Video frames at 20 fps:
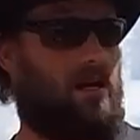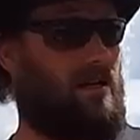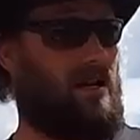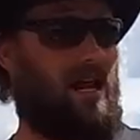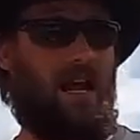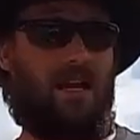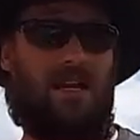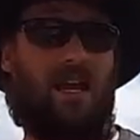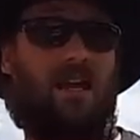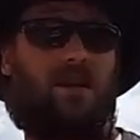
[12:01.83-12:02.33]

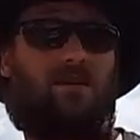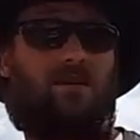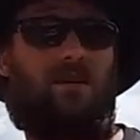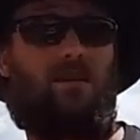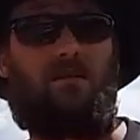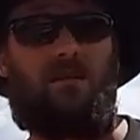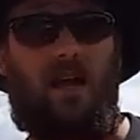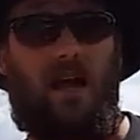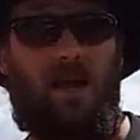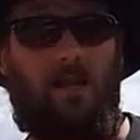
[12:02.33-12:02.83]
I can't do
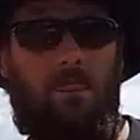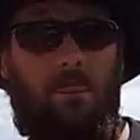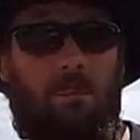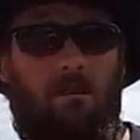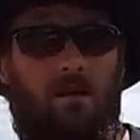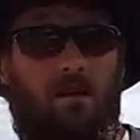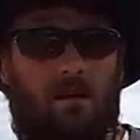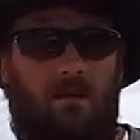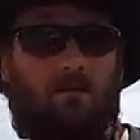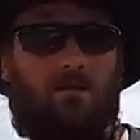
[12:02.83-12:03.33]
that.
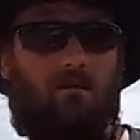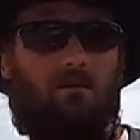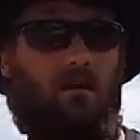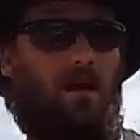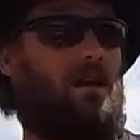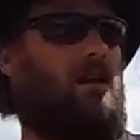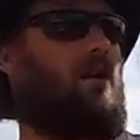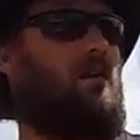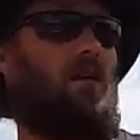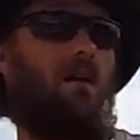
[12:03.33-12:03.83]
For
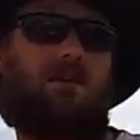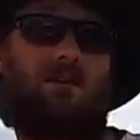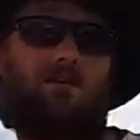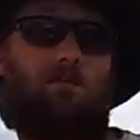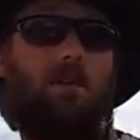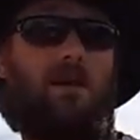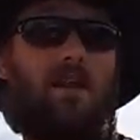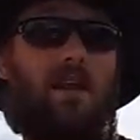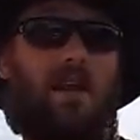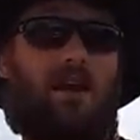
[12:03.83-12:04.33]
me to go out and
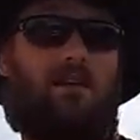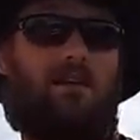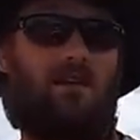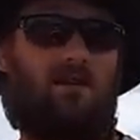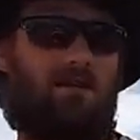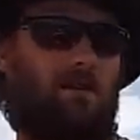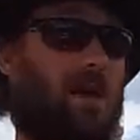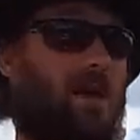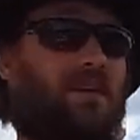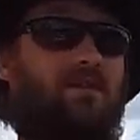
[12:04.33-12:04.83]
spend that and
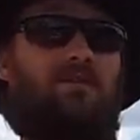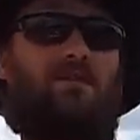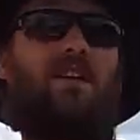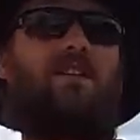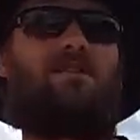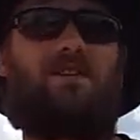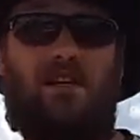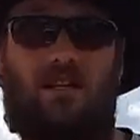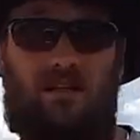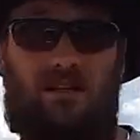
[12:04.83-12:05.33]
spend
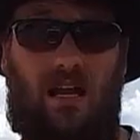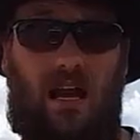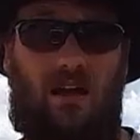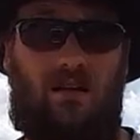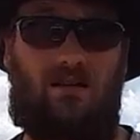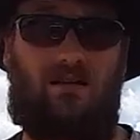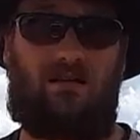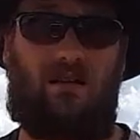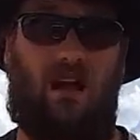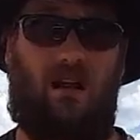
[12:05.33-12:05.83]

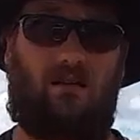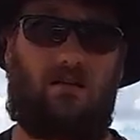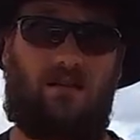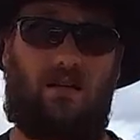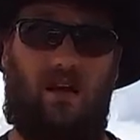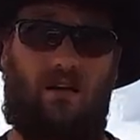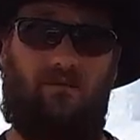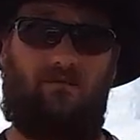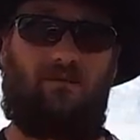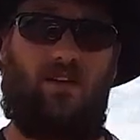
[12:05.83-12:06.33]
$15,000
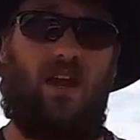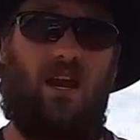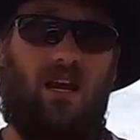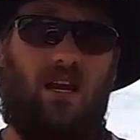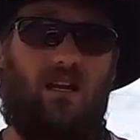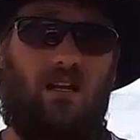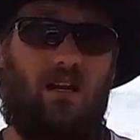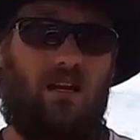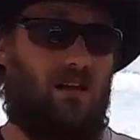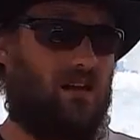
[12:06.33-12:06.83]
on
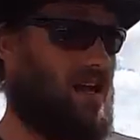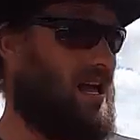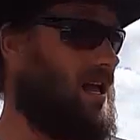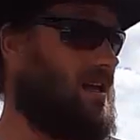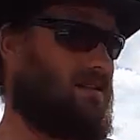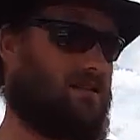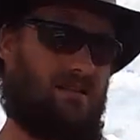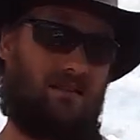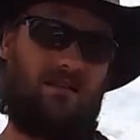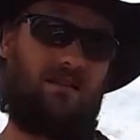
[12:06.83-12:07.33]
feed,
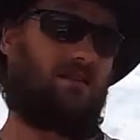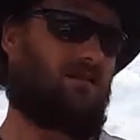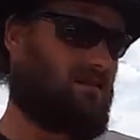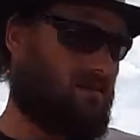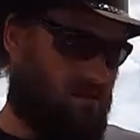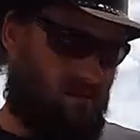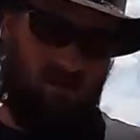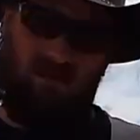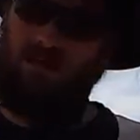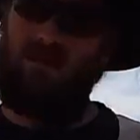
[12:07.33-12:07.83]

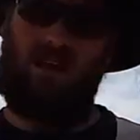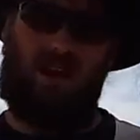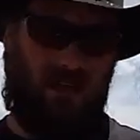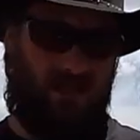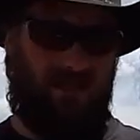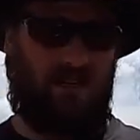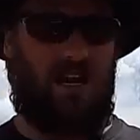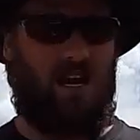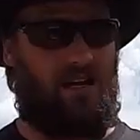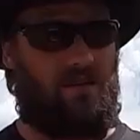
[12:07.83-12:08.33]

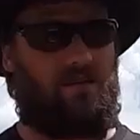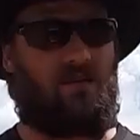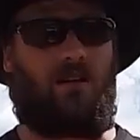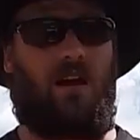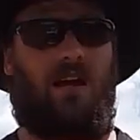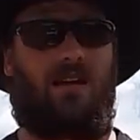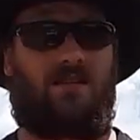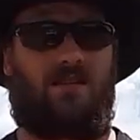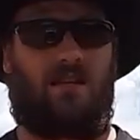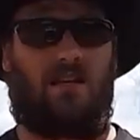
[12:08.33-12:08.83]
that's kind of
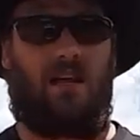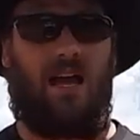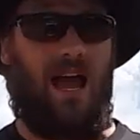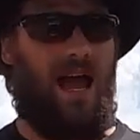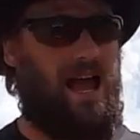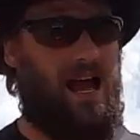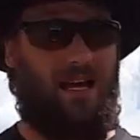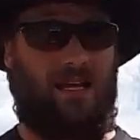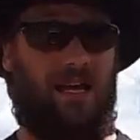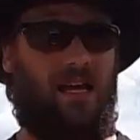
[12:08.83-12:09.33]
crazy.
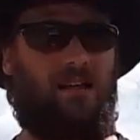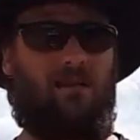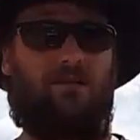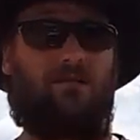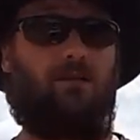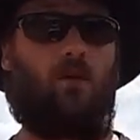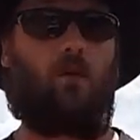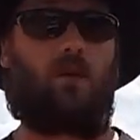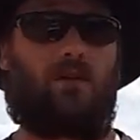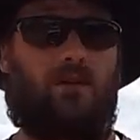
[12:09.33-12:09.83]
I can't
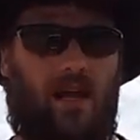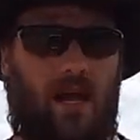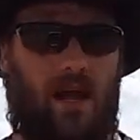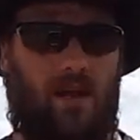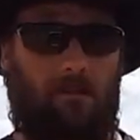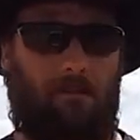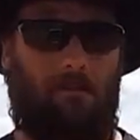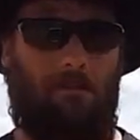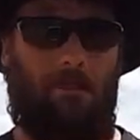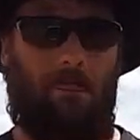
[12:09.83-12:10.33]
afford that.
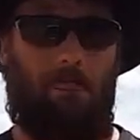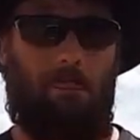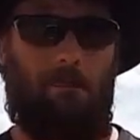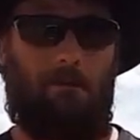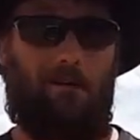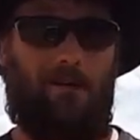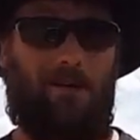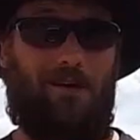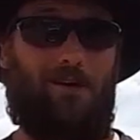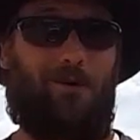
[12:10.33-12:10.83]

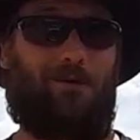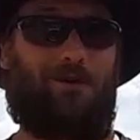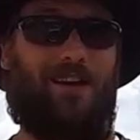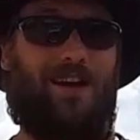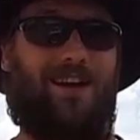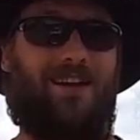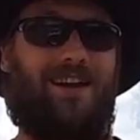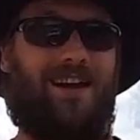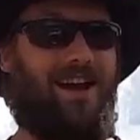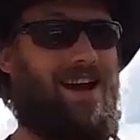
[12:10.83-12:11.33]

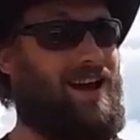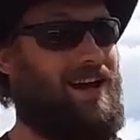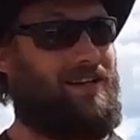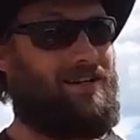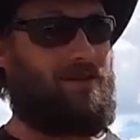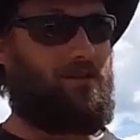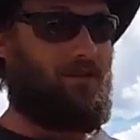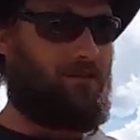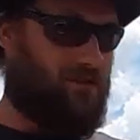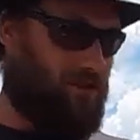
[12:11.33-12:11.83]
Okay? I
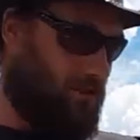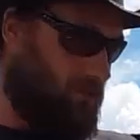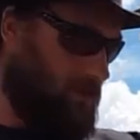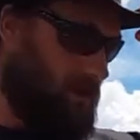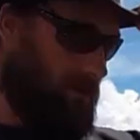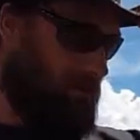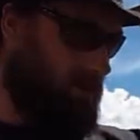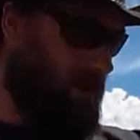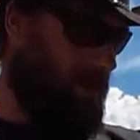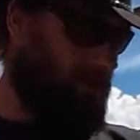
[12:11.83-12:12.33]
don't know too
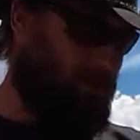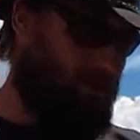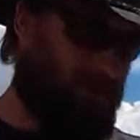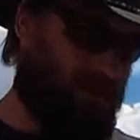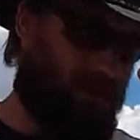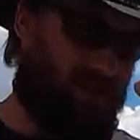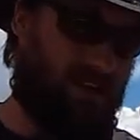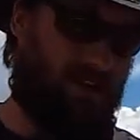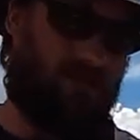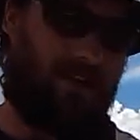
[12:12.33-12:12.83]
many people
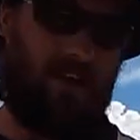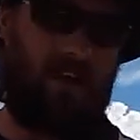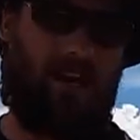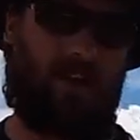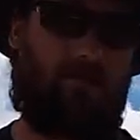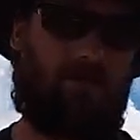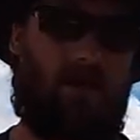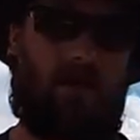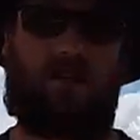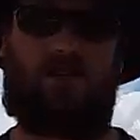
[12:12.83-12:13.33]
just have that kind
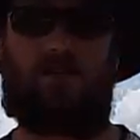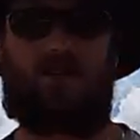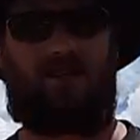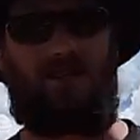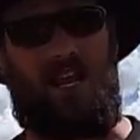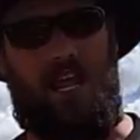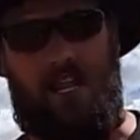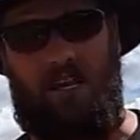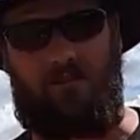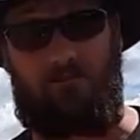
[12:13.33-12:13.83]
of money just
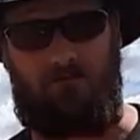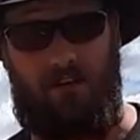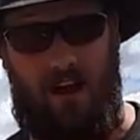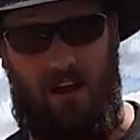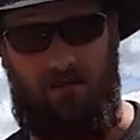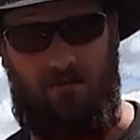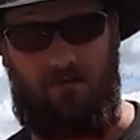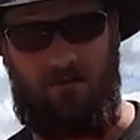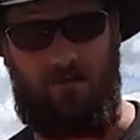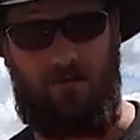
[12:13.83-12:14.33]
laying
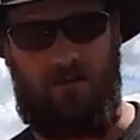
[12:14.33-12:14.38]
around.